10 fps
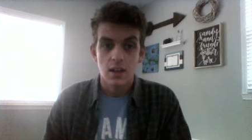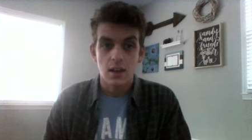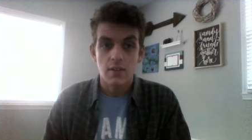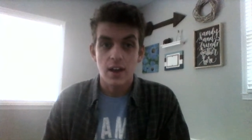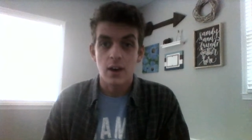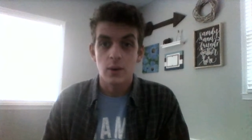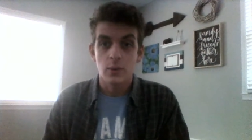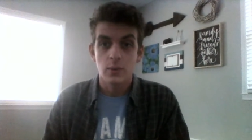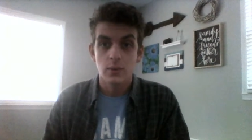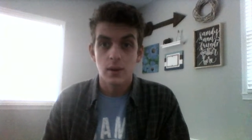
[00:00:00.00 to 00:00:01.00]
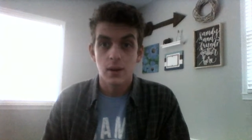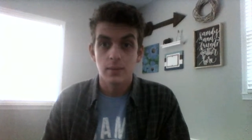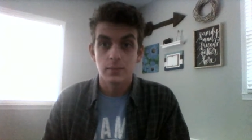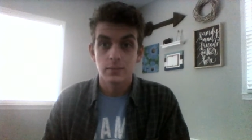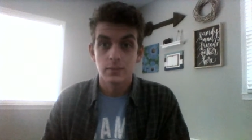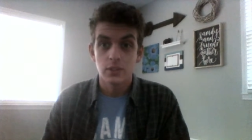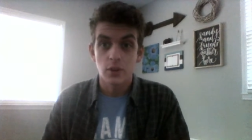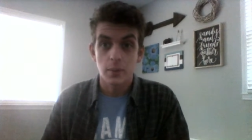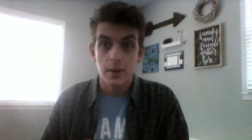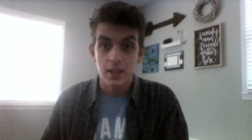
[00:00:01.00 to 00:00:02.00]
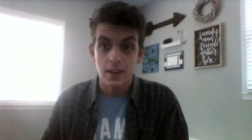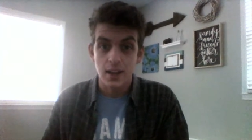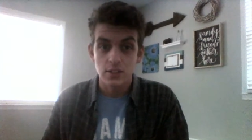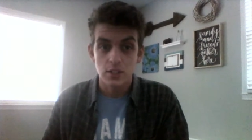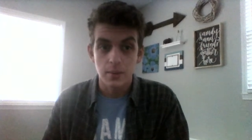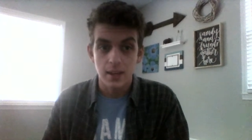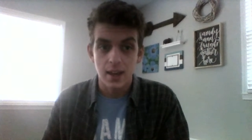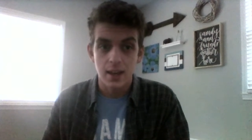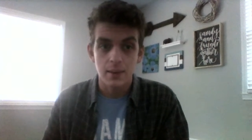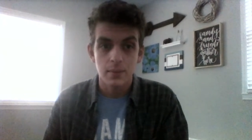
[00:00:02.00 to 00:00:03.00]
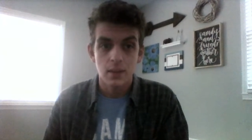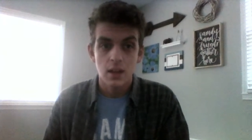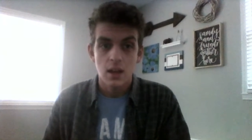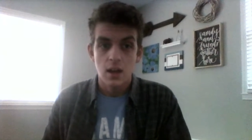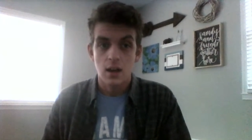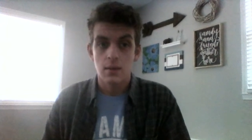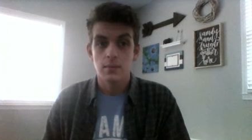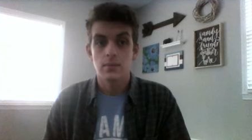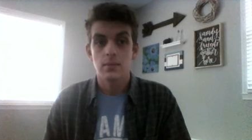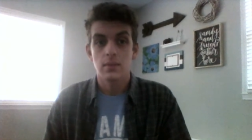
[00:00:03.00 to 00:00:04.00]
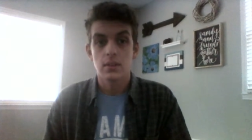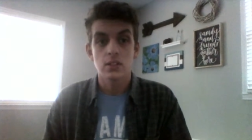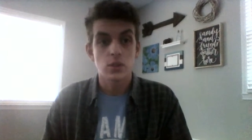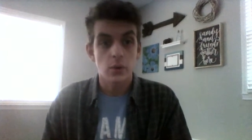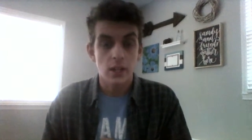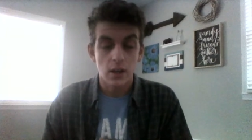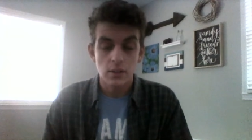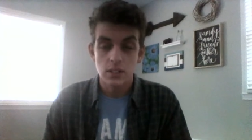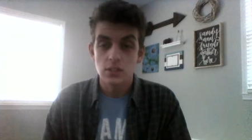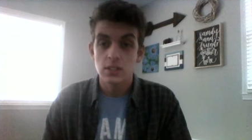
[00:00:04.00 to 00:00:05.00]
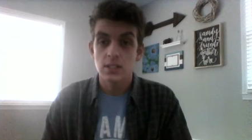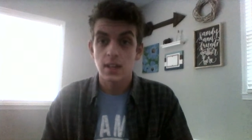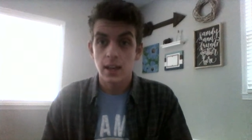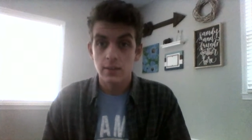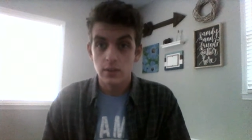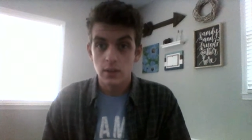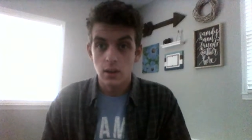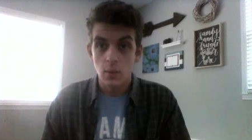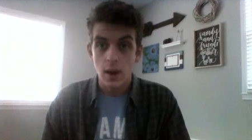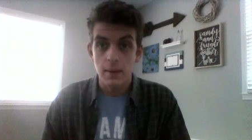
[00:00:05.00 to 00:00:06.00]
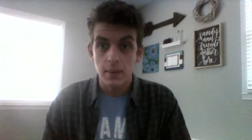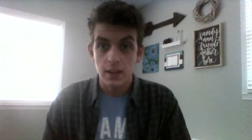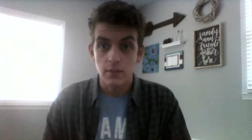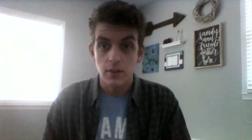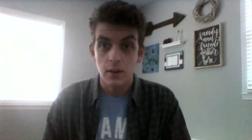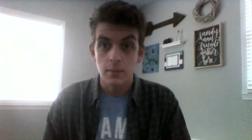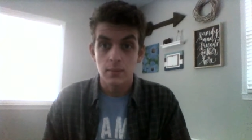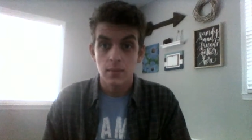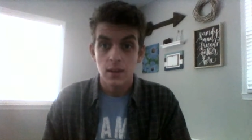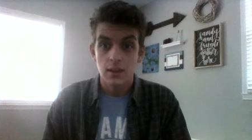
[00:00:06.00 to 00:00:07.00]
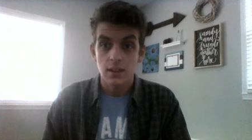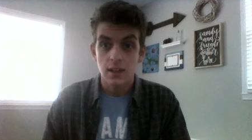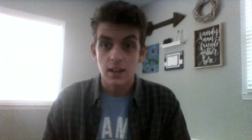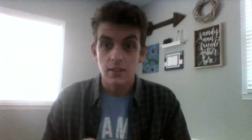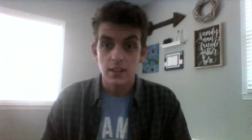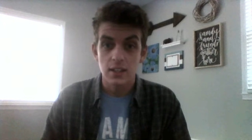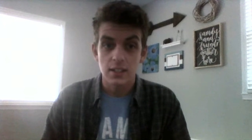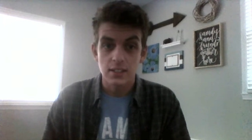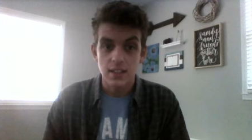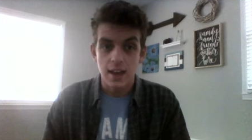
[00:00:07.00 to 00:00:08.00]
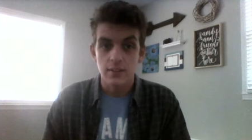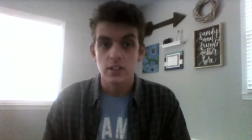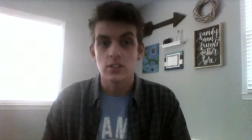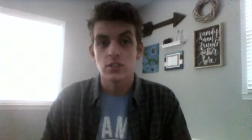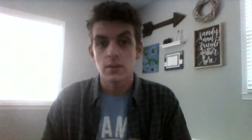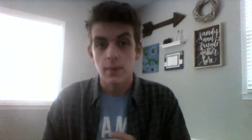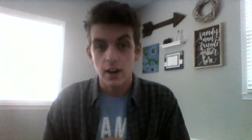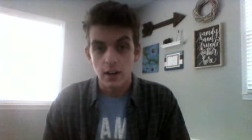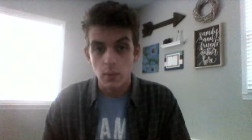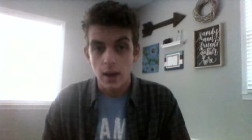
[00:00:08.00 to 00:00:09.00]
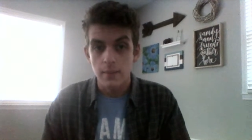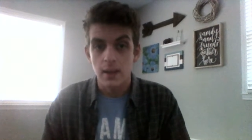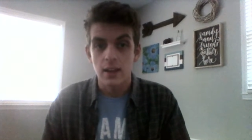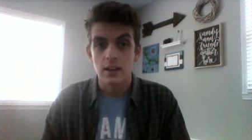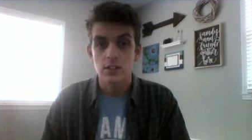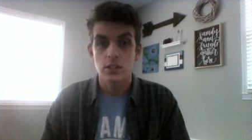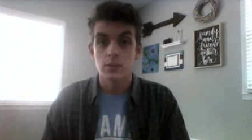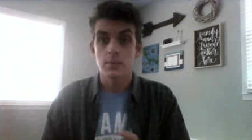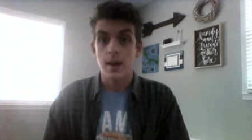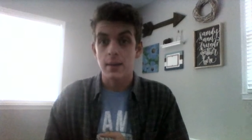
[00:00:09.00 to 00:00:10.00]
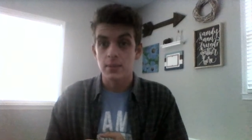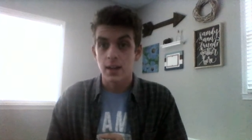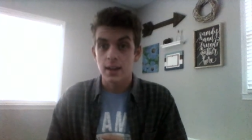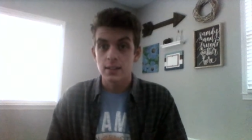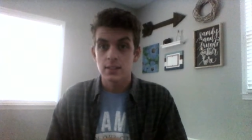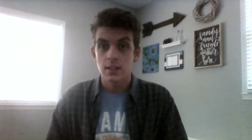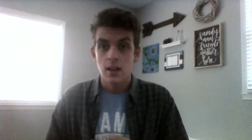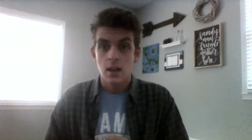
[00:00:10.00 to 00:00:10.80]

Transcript: of how um, Europeanized she became. Um, the story goes that she saved a white man from the kind of Indian savage. She married a white man and she was baptized